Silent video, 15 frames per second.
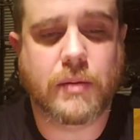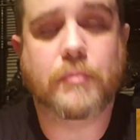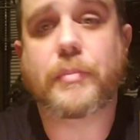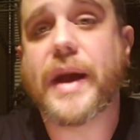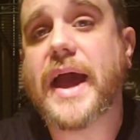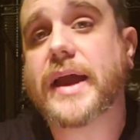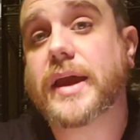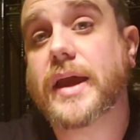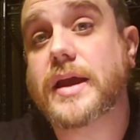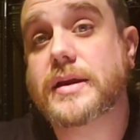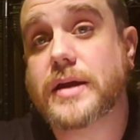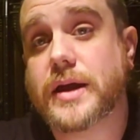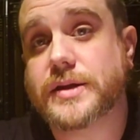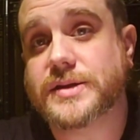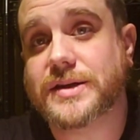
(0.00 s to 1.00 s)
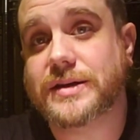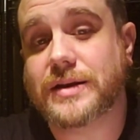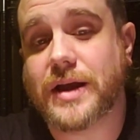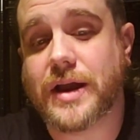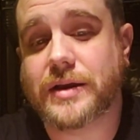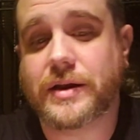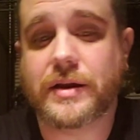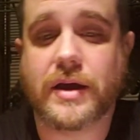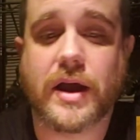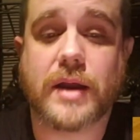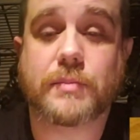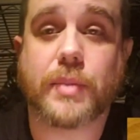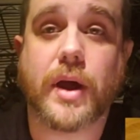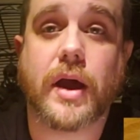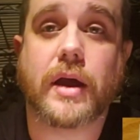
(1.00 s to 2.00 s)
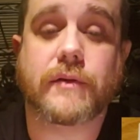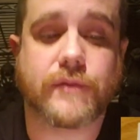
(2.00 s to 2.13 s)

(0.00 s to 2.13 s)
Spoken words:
back in 1999 by